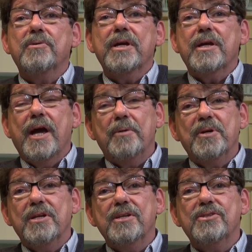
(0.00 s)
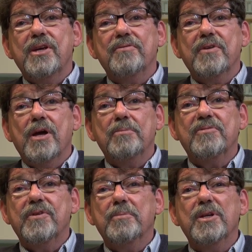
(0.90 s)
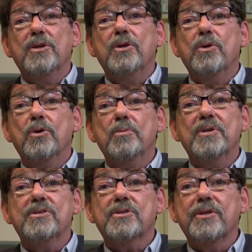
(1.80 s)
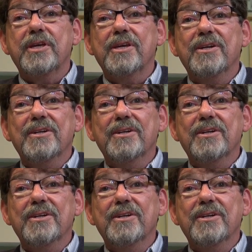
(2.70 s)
great comedies have come from enormously